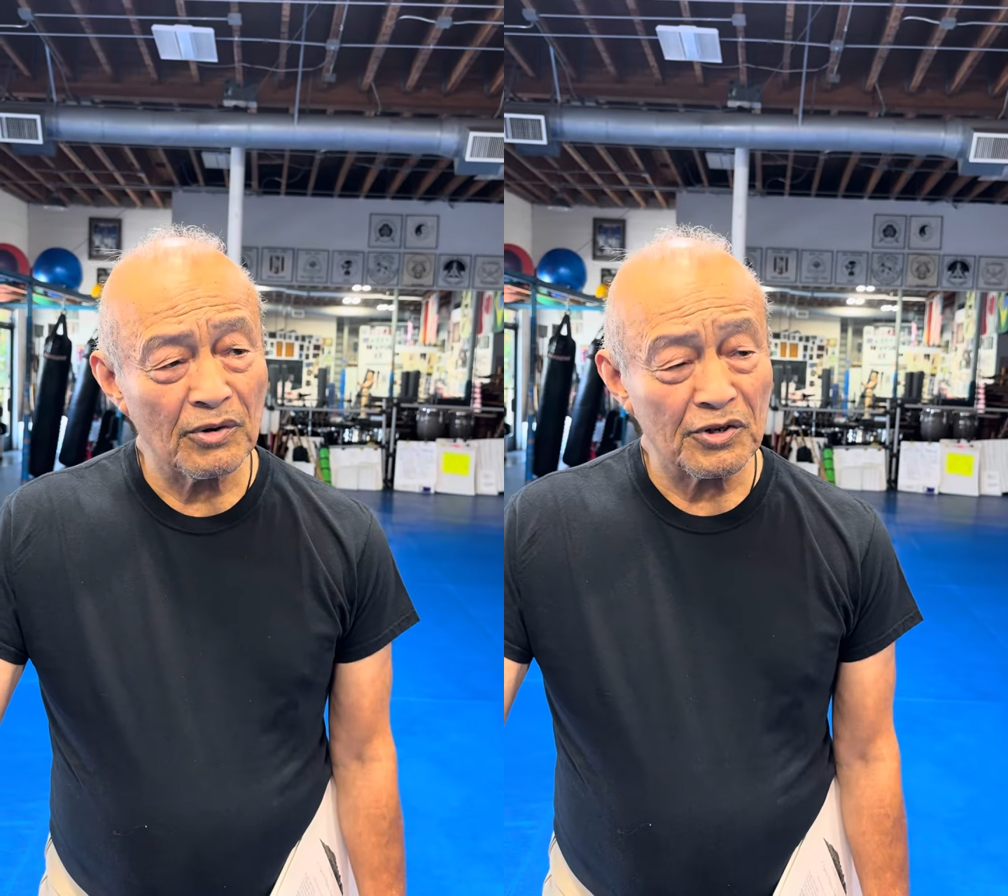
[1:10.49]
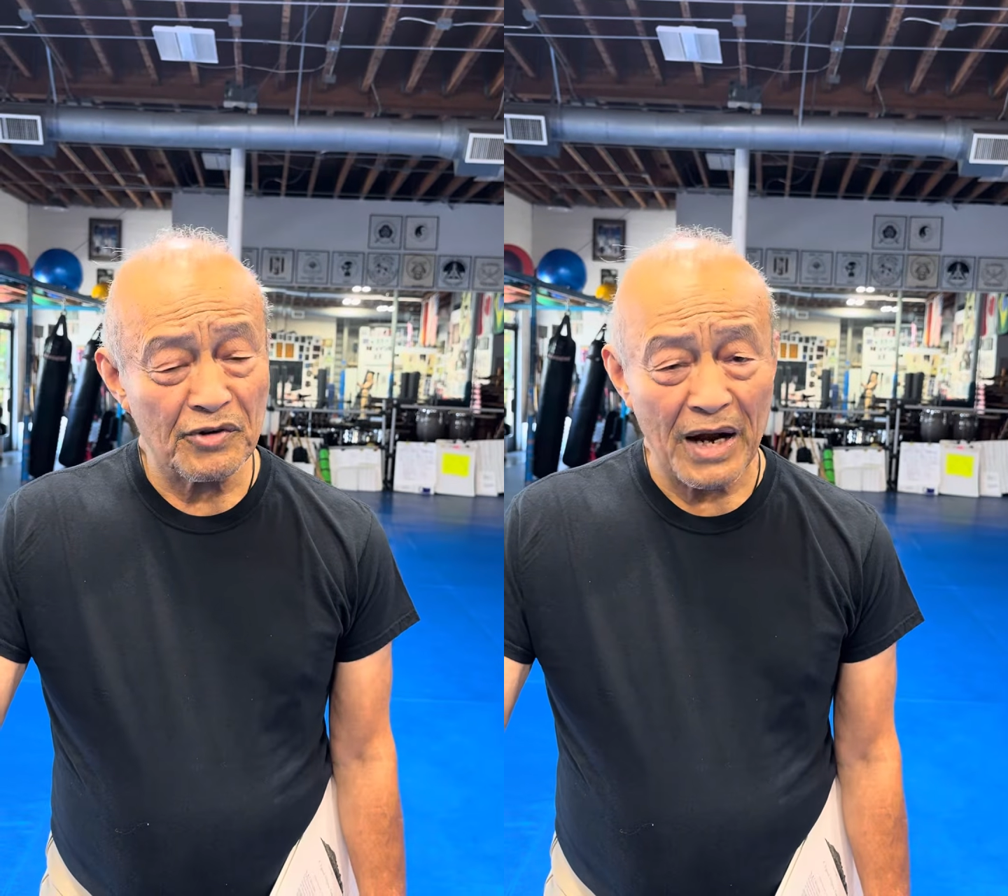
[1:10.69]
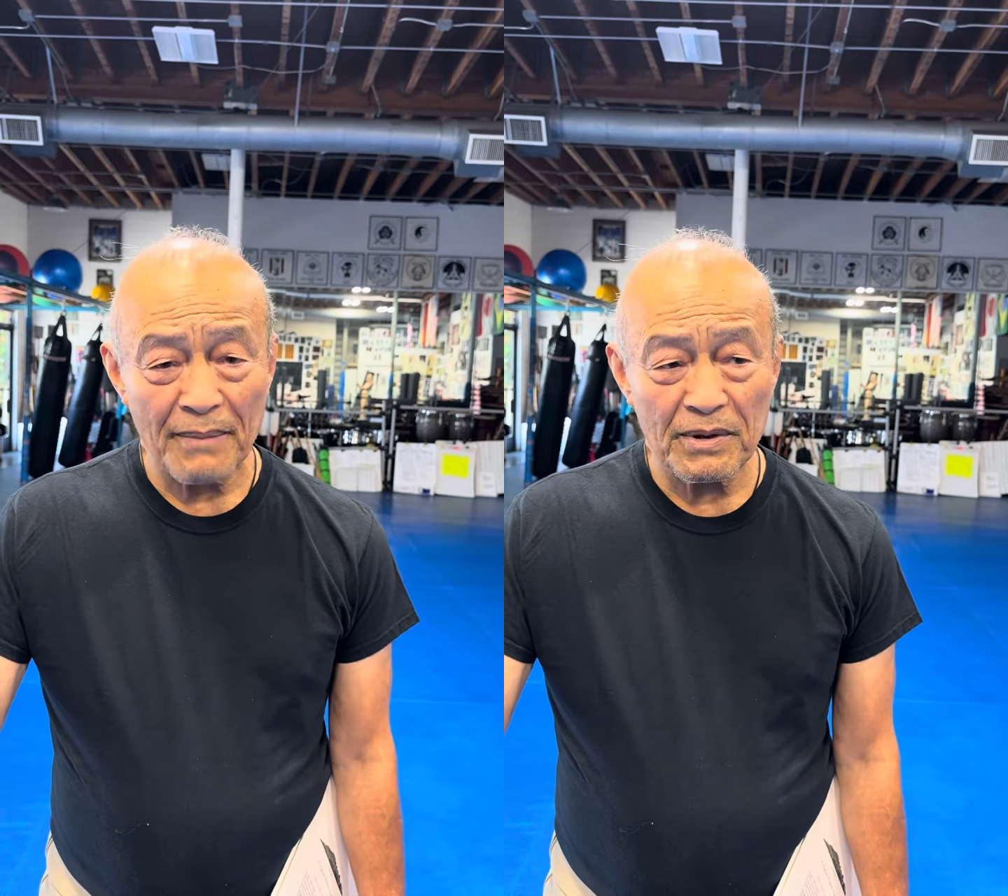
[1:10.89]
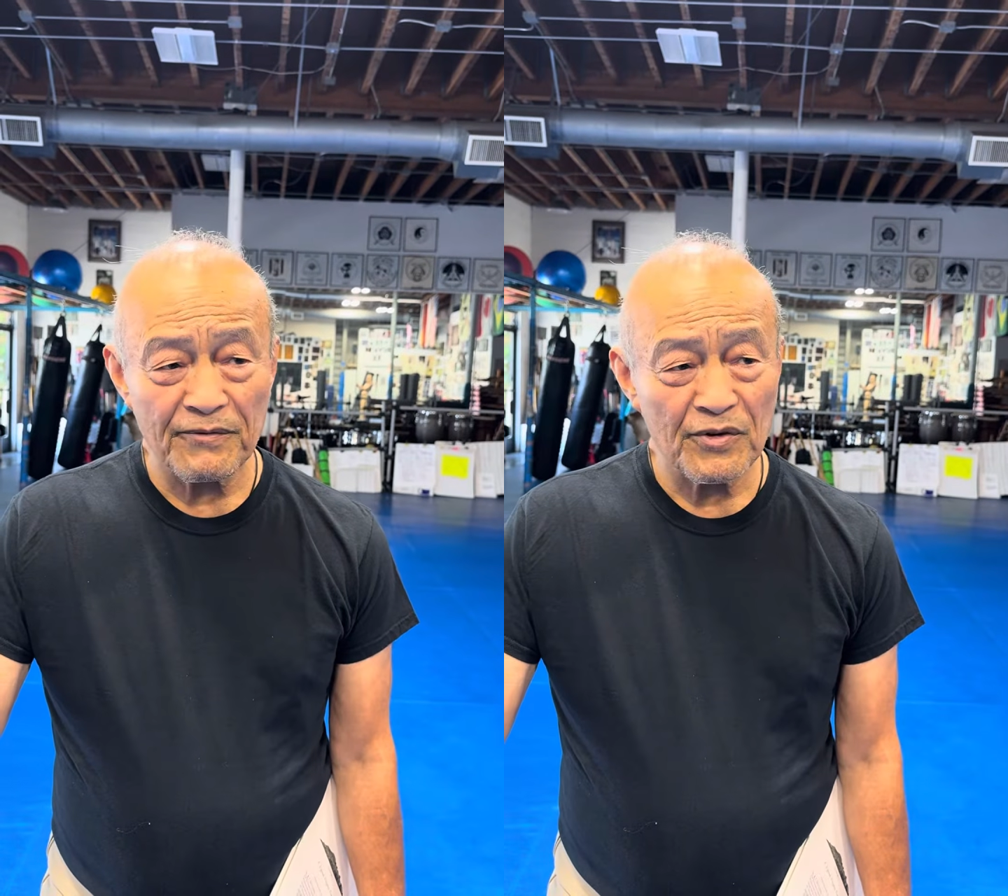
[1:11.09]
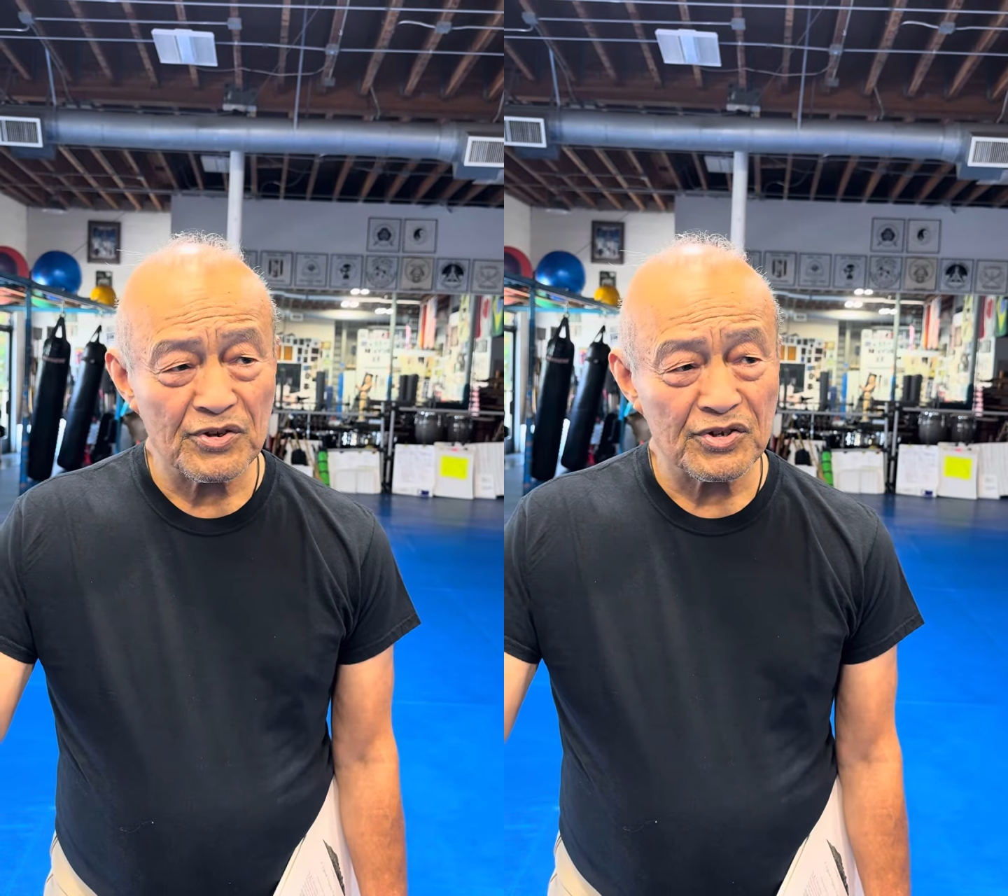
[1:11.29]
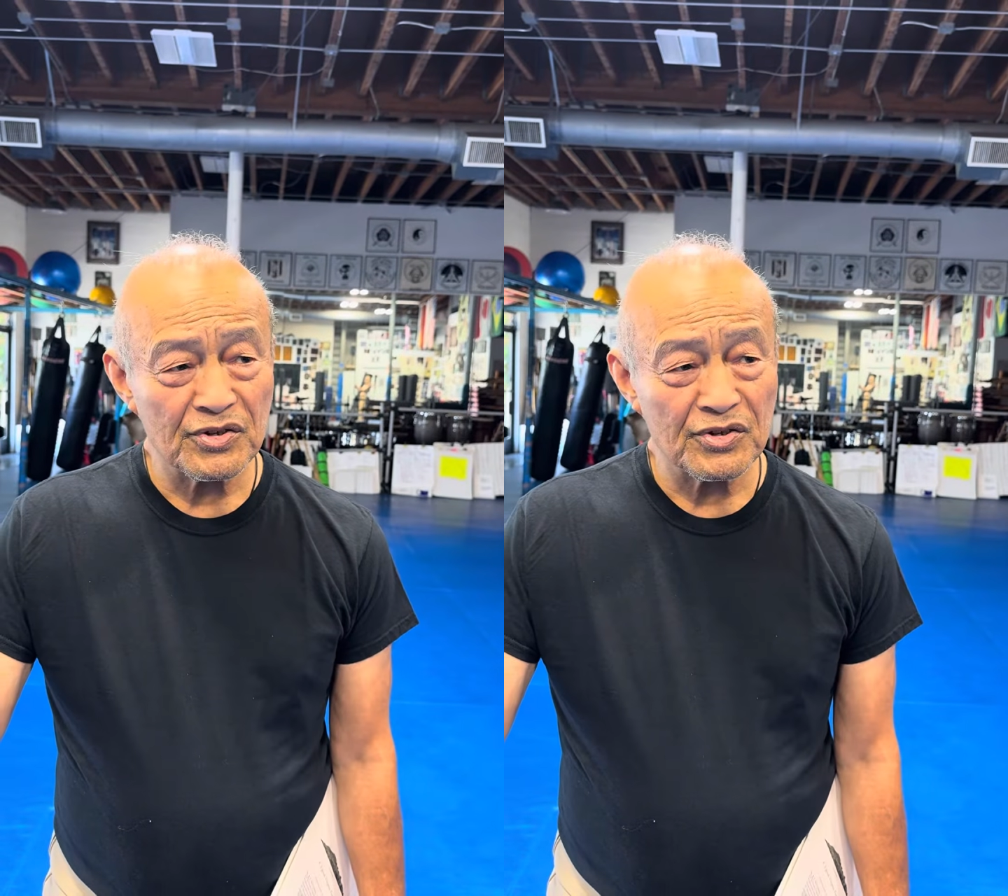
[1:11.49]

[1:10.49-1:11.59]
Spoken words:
the trapping first.